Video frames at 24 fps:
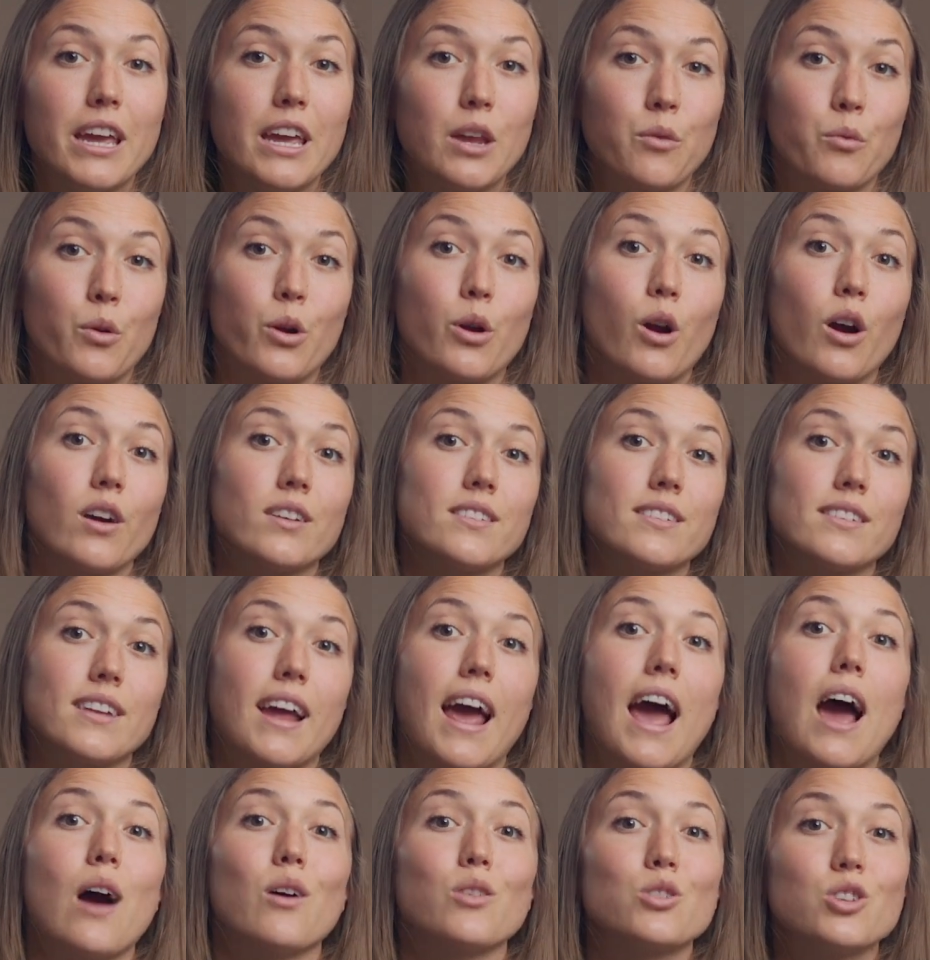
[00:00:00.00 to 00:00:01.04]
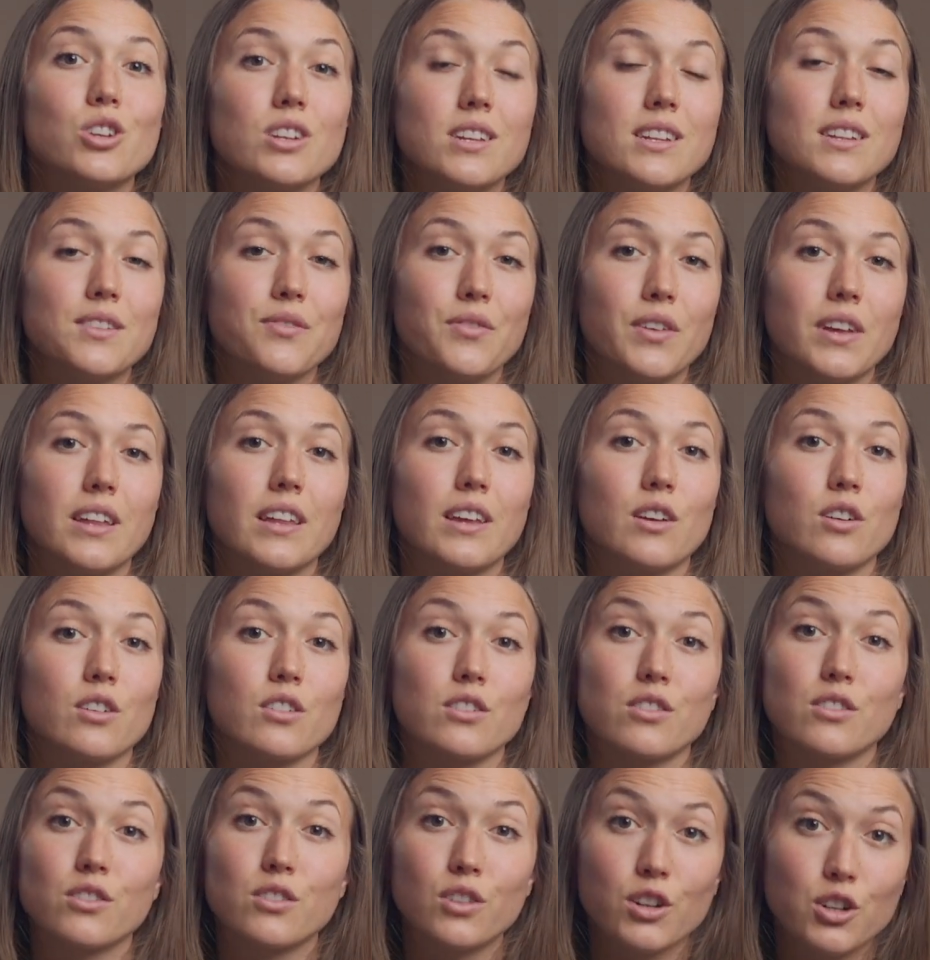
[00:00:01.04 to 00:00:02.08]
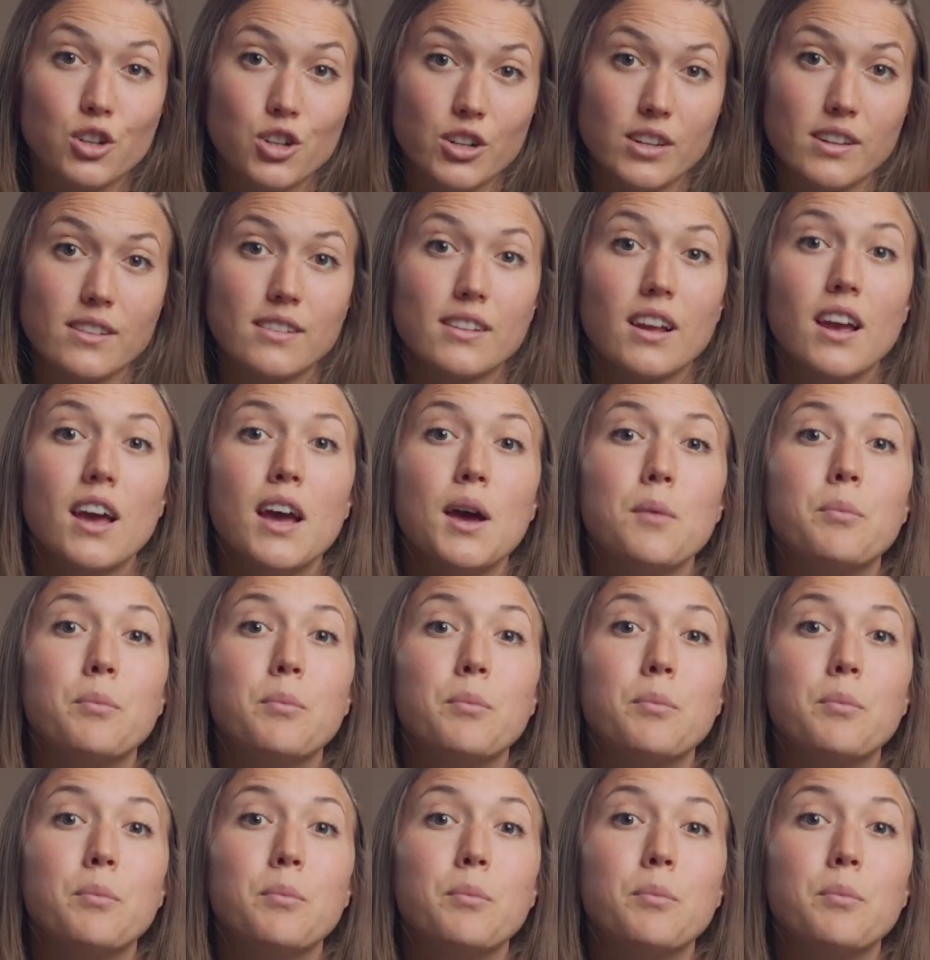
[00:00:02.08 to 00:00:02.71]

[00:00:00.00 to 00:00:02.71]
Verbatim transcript: in regards to how she is feeling her surges